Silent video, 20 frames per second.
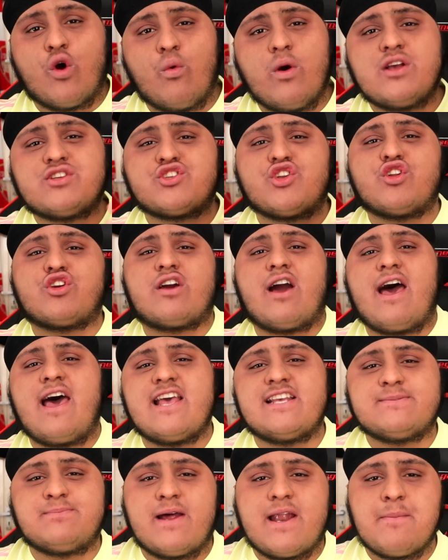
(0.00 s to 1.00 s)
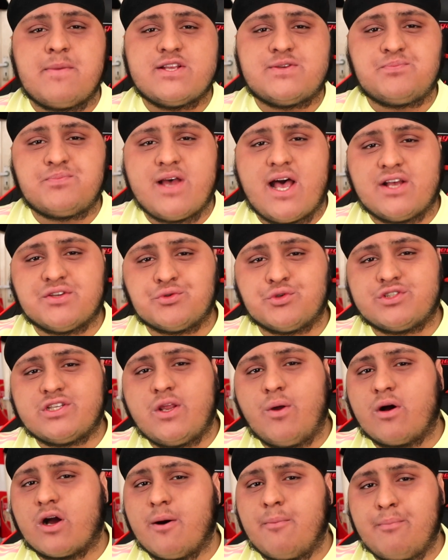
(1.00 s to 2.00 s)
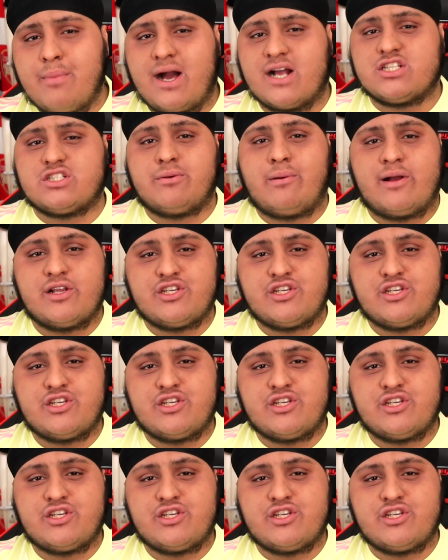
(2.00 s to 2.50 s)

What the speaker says: what is on guys, my name is Papastathopoulos, welcome back to my